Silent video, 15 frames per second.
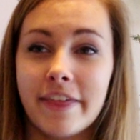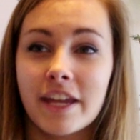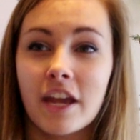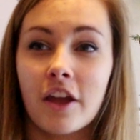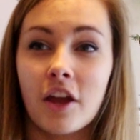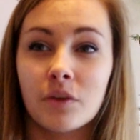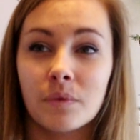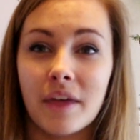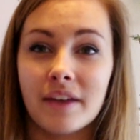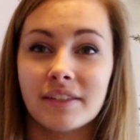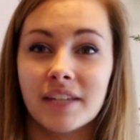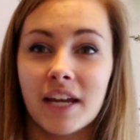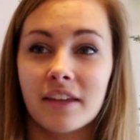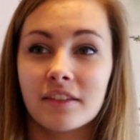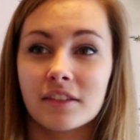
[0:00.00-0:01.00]
I think it goes without
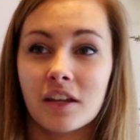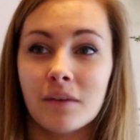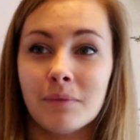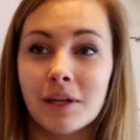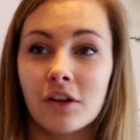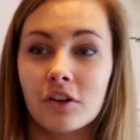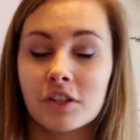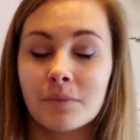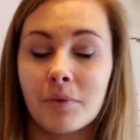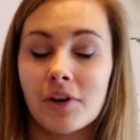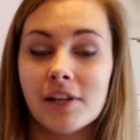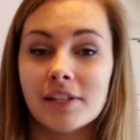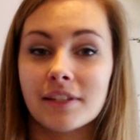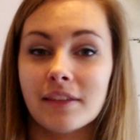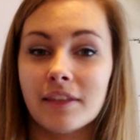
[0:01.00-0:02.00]
saying there's going to be a lot of
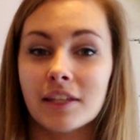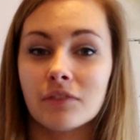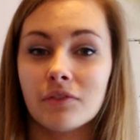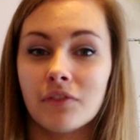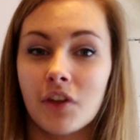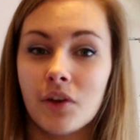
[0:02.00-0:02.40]
spoilers in this